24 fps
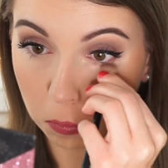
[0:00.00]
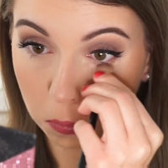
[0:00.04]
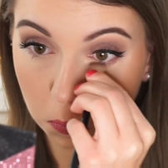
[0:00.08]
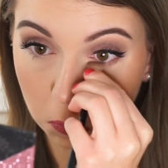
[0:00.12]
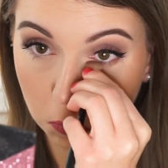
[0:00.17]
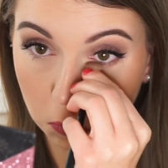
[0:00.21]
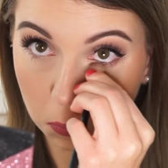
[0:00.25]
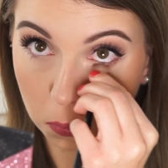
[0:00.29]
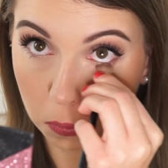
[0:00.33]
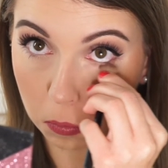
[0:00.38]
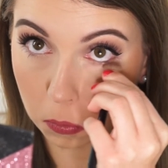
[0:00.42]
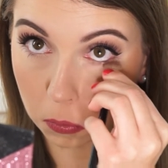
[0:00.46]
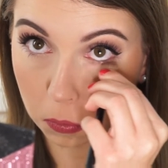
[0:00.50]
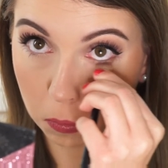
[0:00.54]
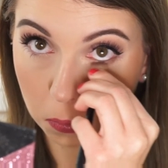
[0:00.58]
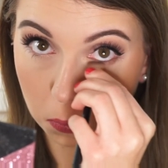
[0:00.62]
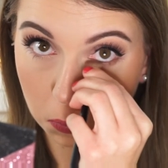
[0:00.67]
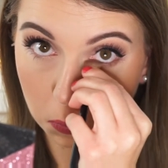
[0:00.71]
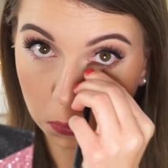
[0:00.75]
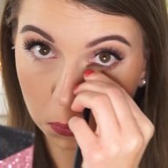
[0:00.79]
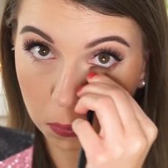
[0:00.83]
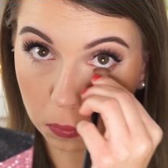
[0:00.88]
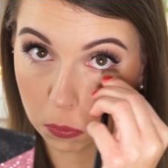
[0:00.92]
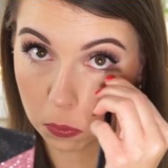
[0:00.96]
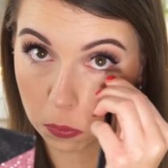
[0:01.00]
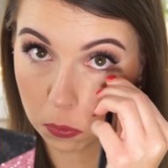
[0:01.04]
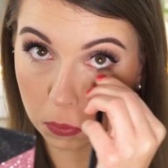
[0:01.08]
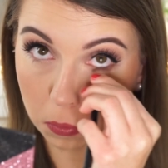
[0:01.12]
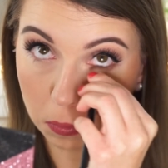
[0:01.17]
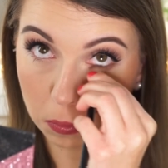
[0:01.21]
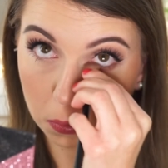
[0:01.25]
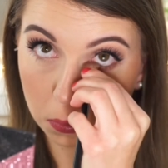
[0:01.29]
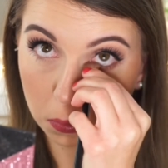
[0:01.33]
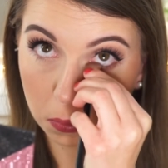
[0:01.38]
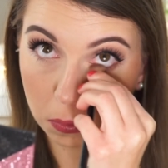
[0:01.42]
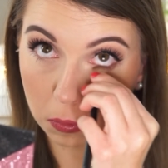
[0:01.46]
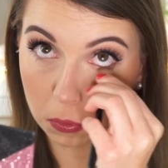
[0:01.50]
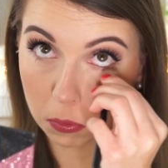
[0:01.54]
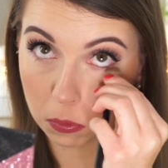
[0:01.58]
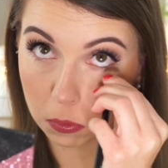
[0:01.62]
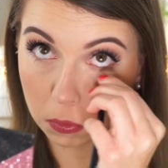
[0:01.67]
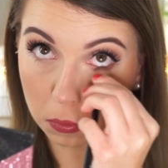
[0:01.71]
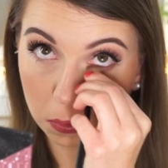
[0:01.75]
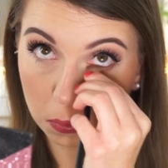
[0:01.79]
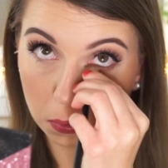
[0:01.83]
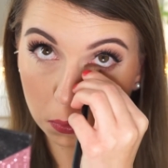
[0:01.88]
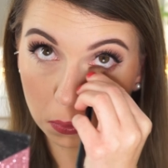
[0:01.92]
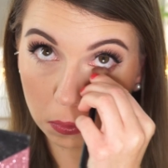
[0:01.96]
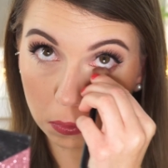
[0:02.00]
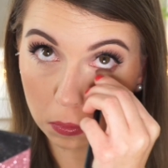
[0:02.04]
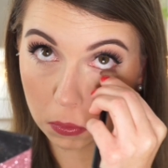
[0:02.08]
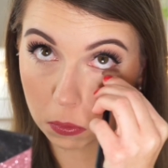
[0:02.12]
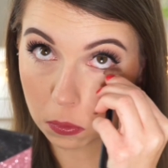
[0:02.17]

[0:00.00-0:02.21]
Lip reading: And looking upwards helps so